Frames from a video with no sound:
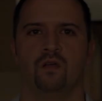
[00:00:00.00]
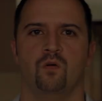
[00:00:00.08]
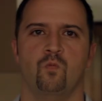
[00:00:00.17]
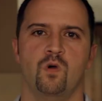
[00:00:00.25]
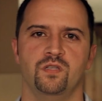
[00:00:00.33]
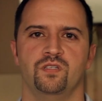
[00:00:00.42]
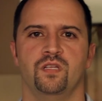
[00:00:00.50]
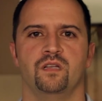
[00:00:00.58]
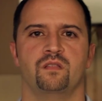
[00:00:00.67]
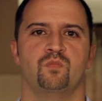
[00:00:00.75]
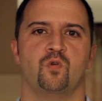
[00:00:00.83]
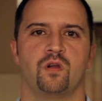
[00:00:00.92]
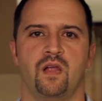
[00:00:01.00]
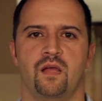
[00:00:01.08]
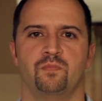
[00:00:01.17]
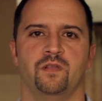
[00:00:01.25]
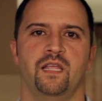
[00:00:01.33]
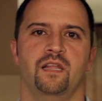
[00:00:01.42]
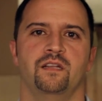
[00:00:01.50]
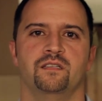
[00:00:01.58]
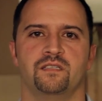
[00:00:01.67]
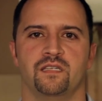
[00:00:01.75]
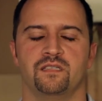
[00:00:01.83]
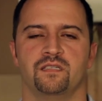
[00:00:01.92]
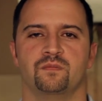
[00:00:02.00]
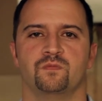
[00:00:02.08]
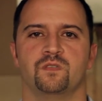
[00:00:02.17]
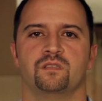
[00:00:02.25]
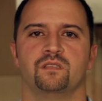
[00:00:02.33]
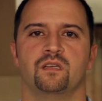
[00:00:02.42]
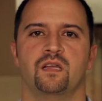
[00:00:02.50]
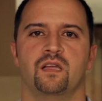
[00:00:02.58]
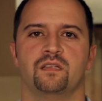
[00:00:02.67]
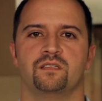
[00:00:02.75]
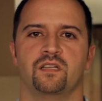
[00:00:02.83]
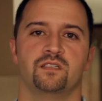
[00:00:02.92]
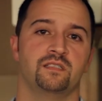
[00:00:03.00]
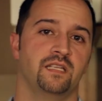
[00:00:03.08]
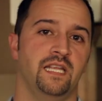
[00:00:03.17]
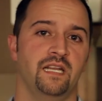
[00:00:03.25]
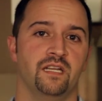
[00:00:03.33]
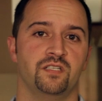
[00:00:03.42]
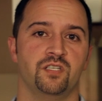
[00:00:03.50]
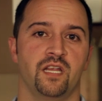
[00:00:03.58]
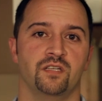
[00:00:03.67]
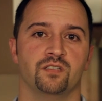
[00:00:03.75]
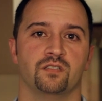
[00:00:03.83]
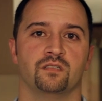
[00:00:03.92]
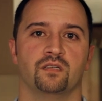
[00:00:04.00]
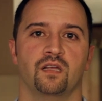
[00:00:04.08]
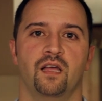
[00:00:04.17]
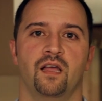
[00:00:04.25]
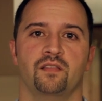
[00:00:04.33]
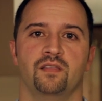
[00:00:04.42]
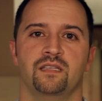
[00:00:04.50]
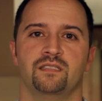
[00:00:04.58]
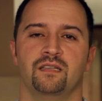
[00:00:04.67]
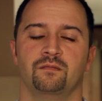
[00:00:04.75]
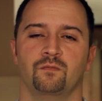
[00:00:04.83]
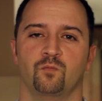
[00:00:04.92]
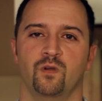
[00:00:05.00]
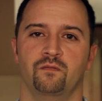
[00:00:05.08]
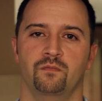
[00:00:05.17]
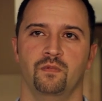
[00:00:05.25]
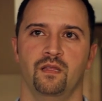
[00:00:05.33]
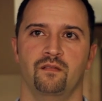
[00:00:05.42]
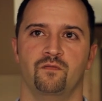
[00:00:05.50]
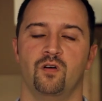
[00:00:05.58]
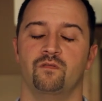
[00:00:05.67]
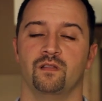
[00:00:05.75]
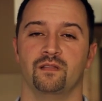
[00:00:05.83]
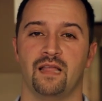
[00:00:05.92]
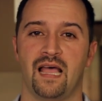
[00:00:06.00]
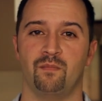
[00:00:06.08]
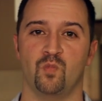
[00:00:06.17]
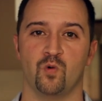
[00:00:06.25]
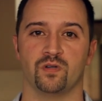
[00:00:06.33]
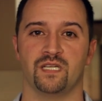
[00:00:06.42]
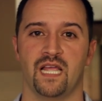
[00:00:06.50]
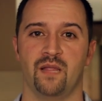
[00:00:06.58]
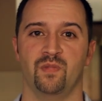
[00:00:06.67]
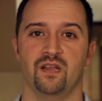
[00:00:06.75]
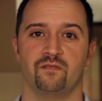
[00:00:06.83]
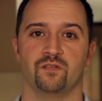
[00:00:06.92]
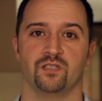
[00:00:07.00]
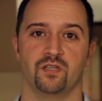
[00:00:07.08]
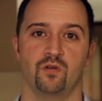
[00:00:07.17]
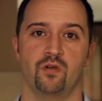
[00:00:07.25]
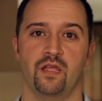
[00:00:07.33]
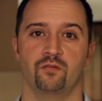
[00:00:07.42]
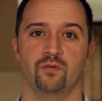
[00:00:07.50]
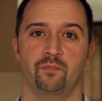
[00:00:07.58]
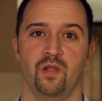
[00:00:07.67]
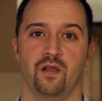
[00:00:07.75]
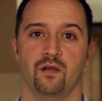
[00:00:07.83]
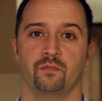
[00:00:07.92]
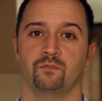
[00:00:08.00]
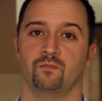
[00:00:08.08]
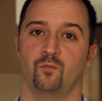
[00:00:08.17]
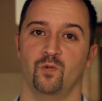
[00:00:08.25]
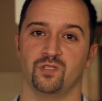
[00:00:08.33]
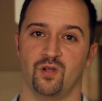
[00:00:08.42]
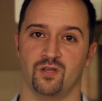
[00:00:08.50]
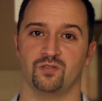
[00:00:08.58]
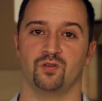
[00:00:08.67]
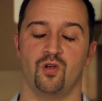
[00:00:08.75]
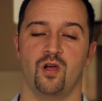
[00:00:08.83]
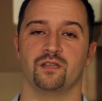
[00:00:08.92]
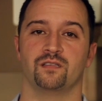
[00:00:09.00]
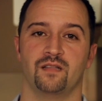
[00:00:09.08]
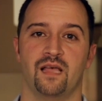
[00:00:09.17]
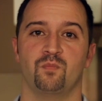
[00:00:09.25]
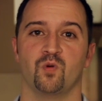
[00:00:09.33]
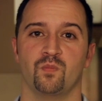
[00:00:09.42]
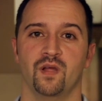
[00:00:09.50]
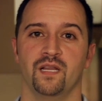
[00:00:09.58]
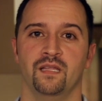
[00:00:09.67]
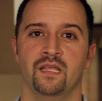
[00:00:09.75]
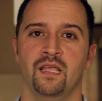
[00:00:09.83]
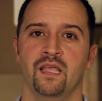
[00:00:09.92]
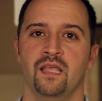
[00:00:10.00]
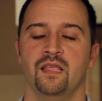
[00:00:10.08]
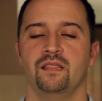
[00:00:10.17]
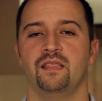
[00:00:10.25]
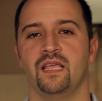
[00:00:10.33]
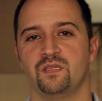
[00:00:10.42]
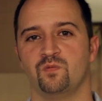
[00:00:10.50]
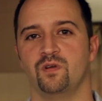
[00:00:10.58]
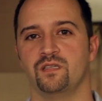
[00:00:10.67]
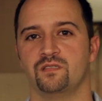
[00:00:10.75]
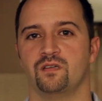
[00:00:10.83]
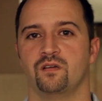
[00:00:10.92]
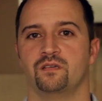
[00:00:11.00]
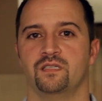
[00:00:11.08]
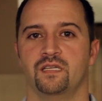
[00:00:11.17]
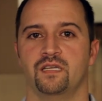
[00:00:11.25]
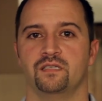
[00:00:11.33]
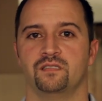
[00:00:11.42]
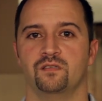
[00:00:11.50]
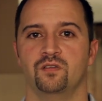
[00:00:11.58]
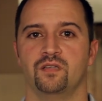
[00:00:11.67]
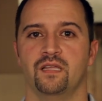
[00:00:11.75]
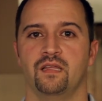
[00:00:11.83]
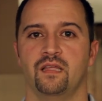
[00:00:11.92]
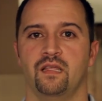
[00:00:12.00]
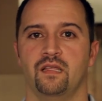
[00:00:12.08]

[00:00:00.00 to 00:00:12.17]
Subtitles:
Once you get into the more complicated systems, such as a heat exchanger, things that involve a lot more time and effort to go ahead and repair, which also costs a lot more money, that's when it starts to look at